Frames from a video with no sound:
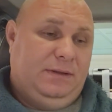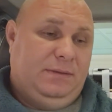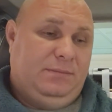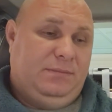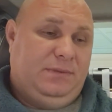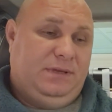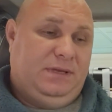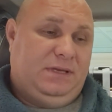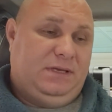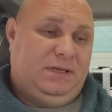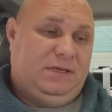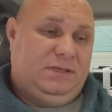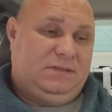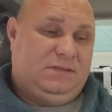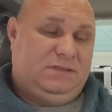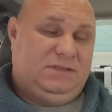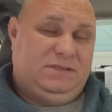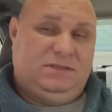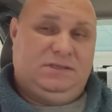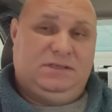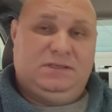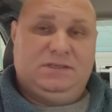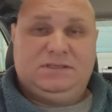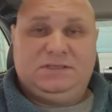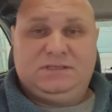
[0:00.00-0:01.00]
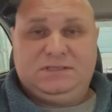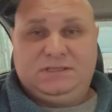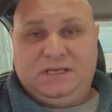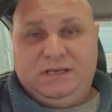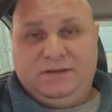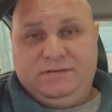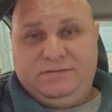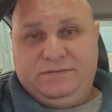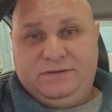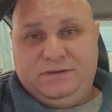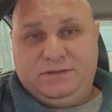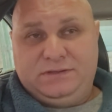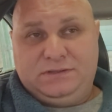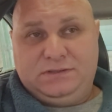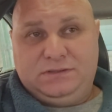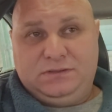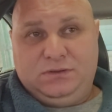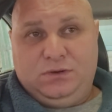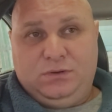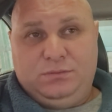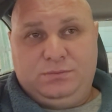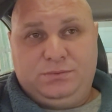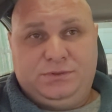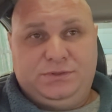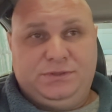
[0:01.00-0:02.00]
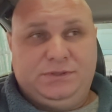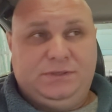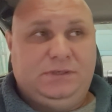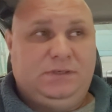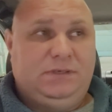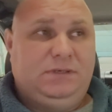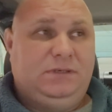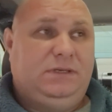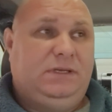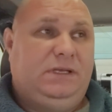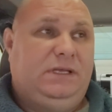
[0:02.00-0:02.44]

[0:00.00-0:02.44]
because it's the safest option,